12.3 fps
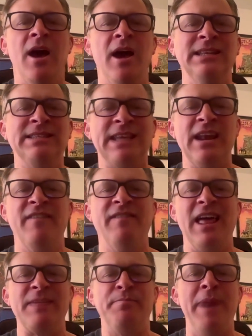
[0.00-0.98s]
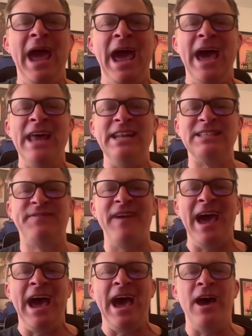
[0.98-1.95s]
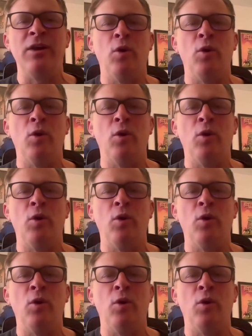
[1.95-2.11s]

Instead of like bad, it's fat,